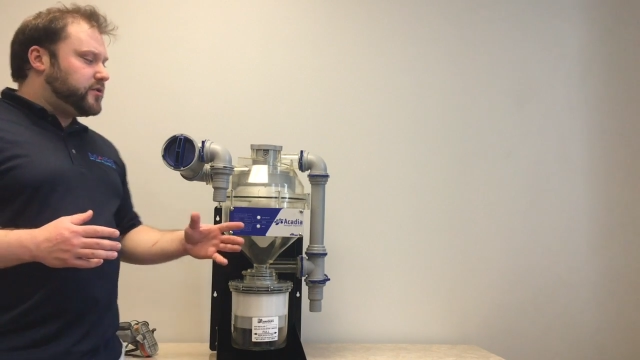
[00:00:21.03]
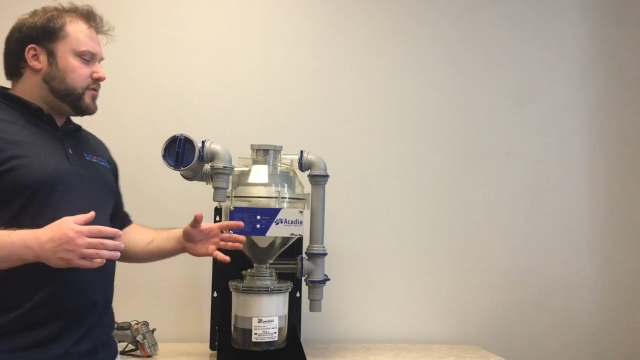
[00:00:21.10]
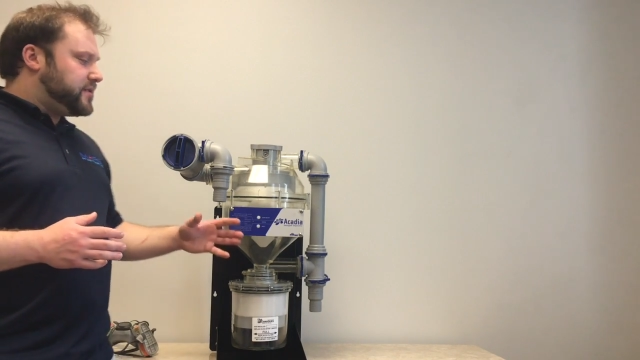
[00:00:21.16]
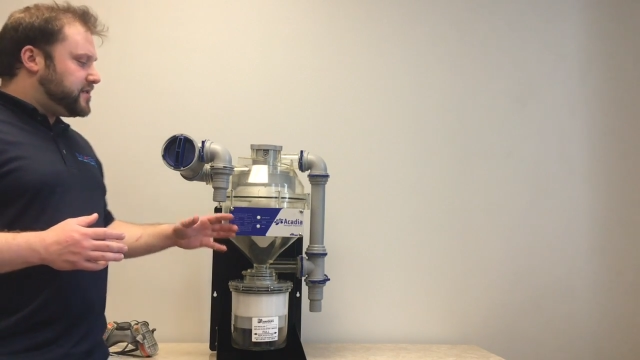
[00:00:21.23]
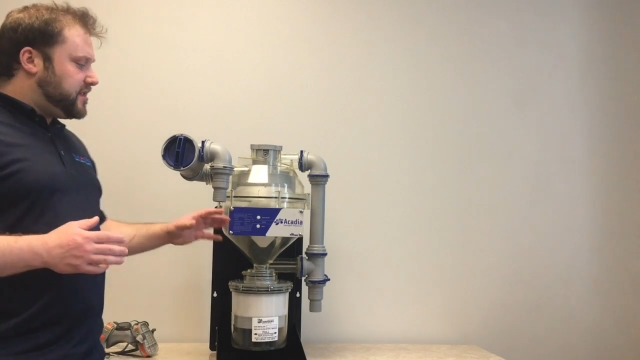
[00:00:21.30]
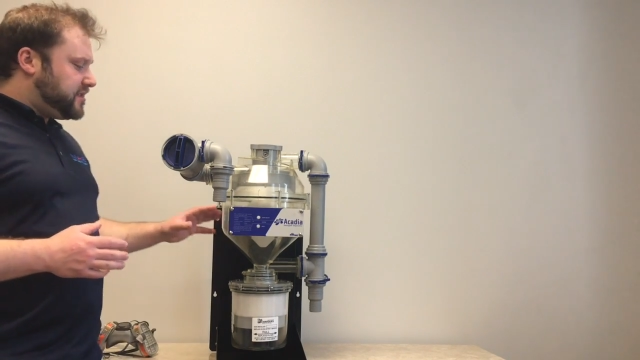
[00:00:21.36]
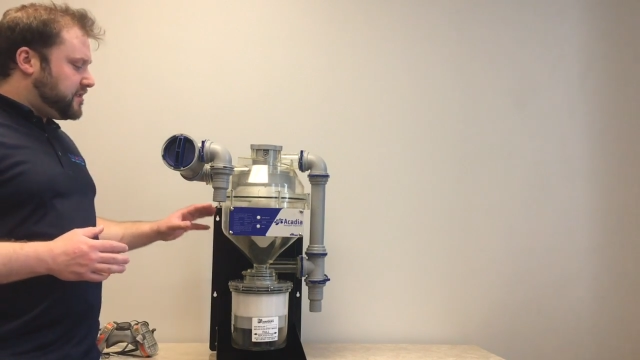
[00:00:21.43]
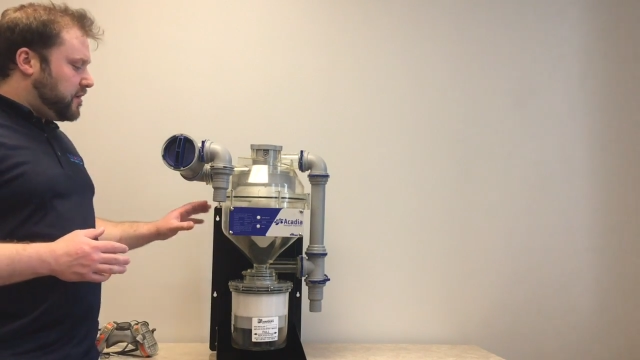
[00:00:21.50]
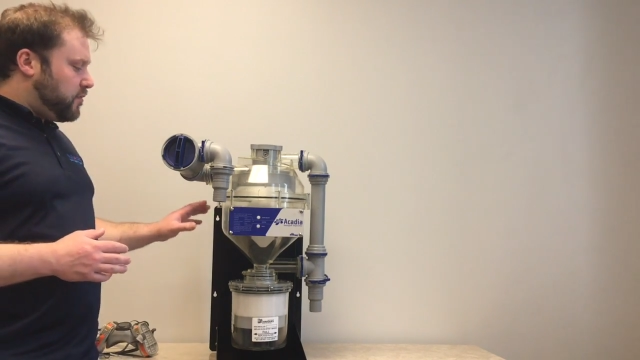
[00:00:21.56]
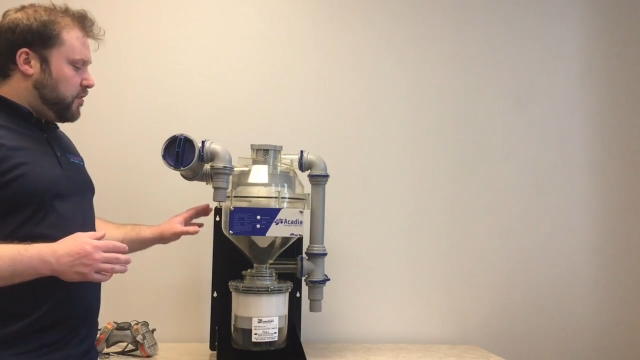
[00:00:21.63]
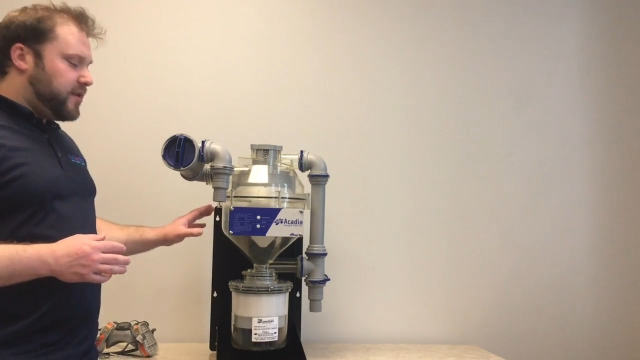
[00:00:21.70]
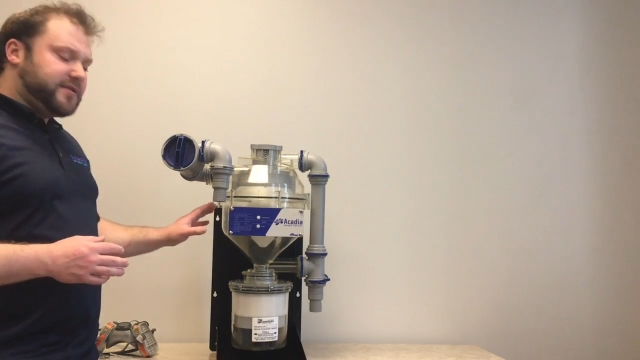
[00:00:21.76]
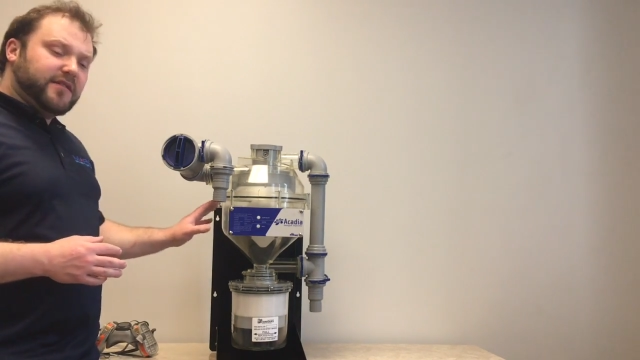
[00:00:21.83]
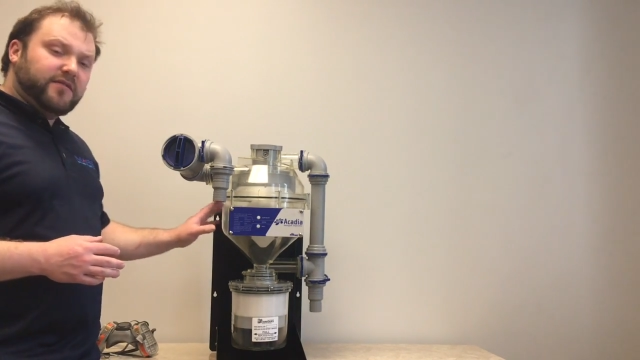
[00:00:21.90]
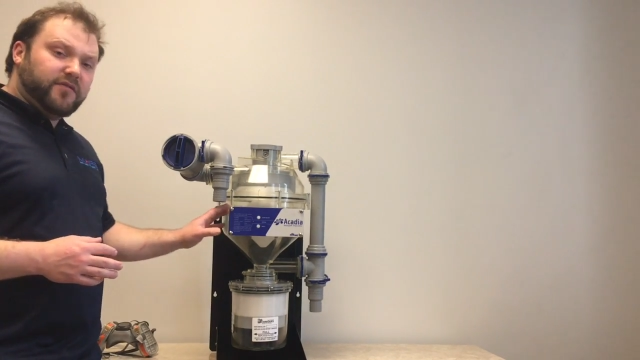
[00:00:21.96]
sure the system
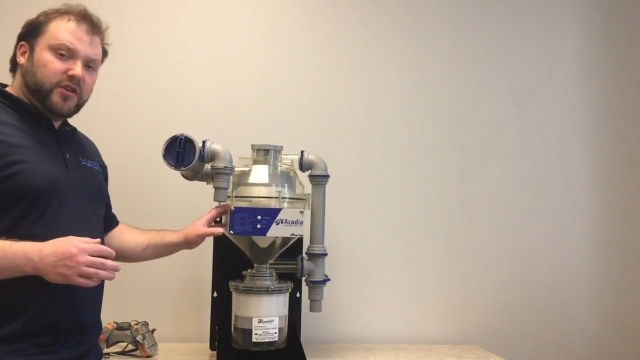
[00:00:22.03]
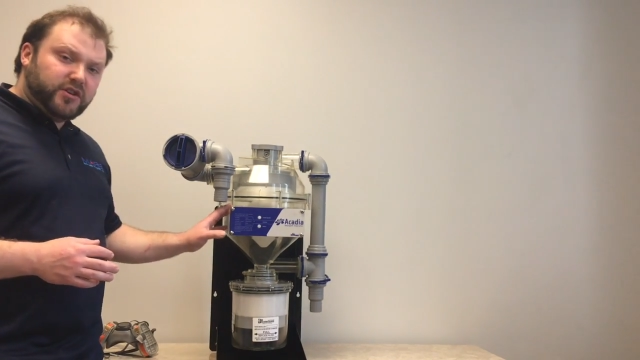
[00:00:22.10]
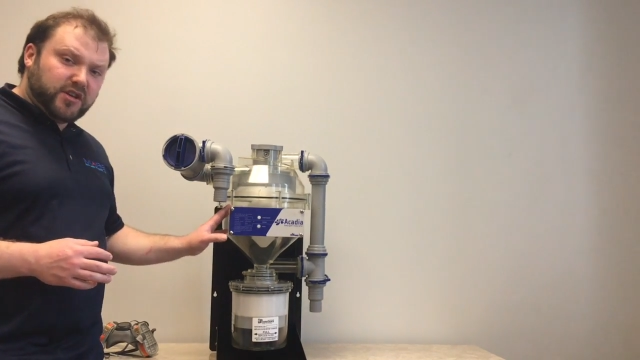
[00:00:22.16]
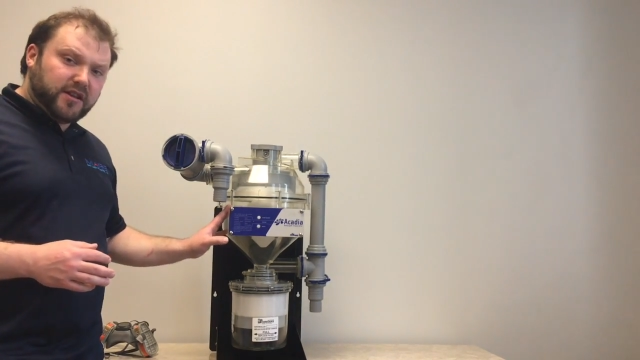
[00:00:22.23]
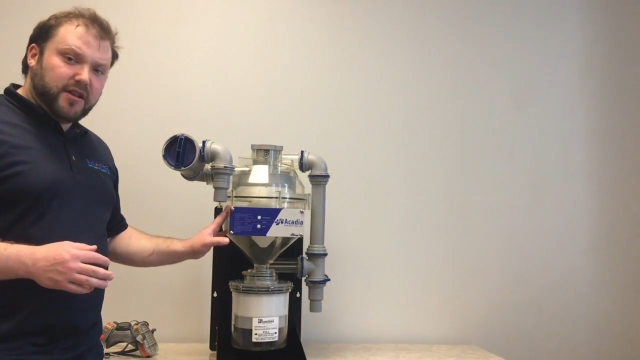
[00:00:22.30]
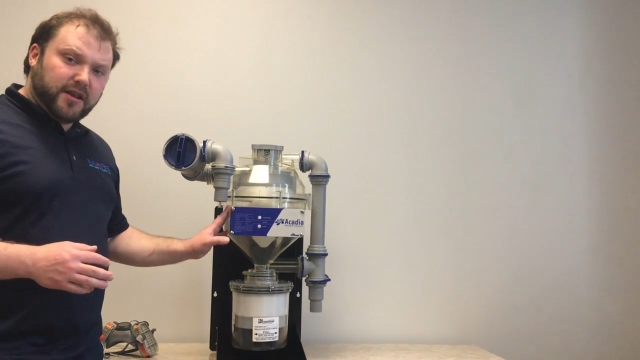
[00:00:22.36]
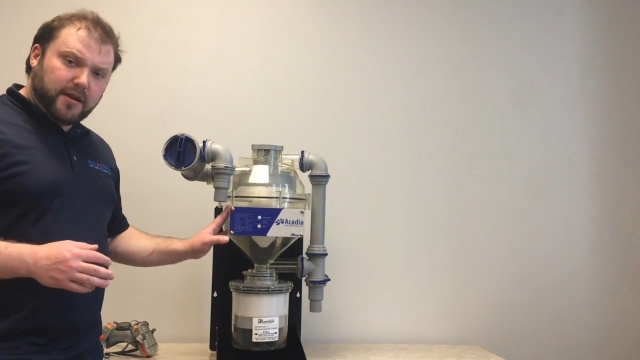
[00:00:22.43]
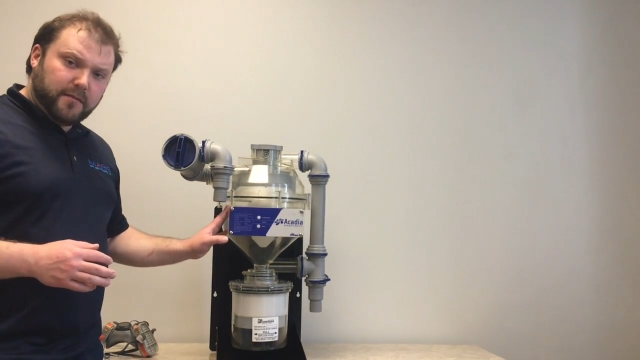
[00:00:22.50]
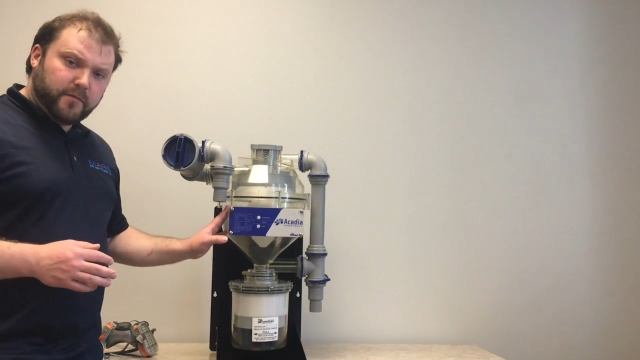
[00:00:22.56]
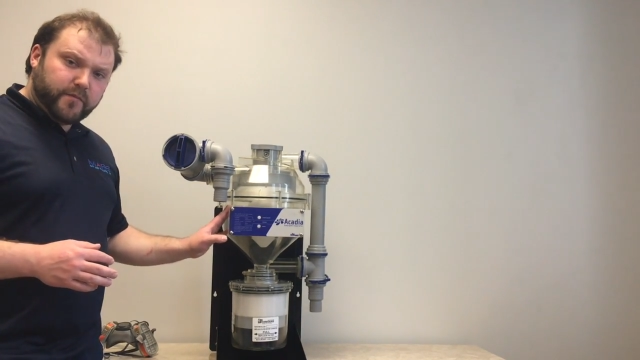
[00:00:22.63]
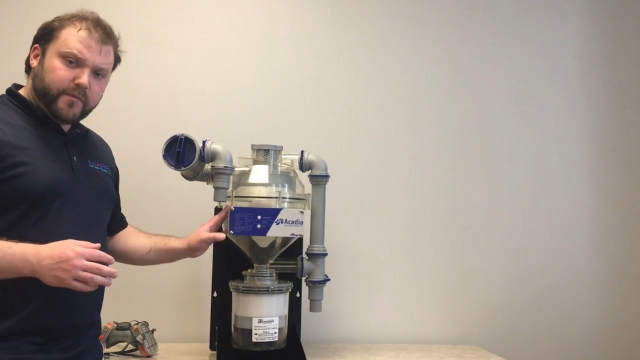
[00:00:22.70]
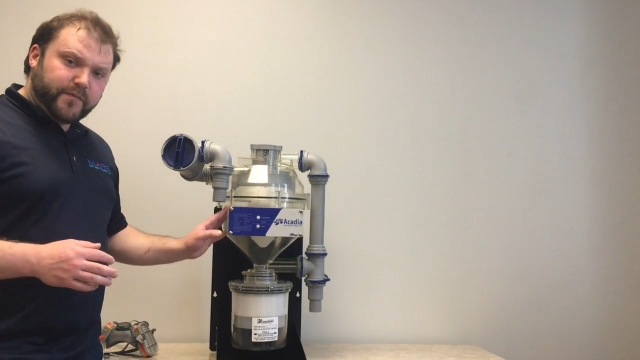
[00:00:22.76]
runs efficiently